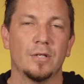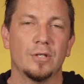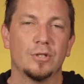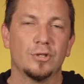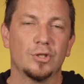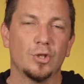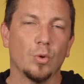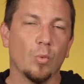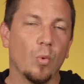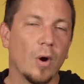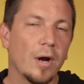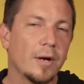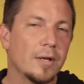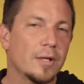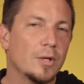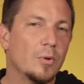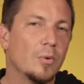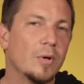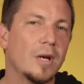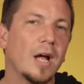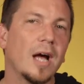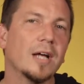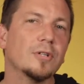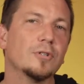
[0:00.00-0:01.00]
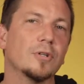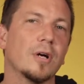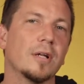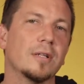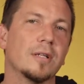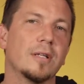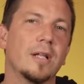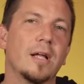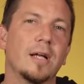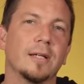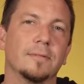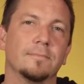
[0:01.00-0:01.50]
So where do you and I draw the
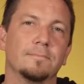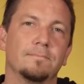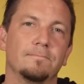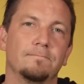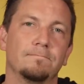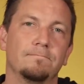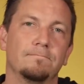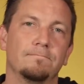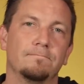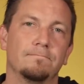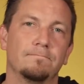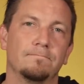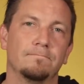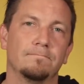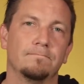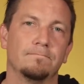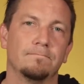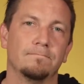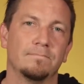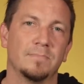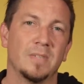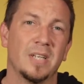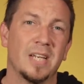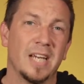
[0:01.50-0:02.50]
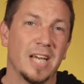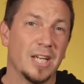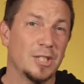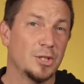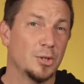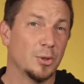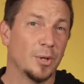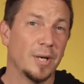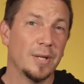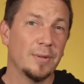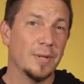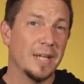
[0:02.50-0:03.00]
line? Is
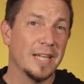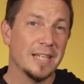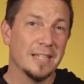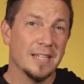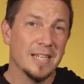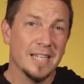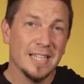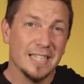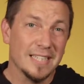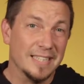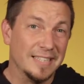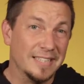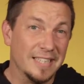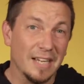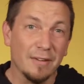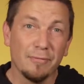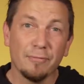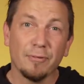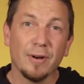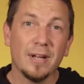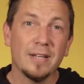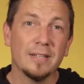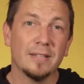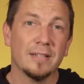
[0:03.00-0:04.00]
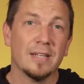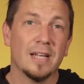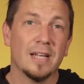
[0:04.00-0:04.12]
there anything different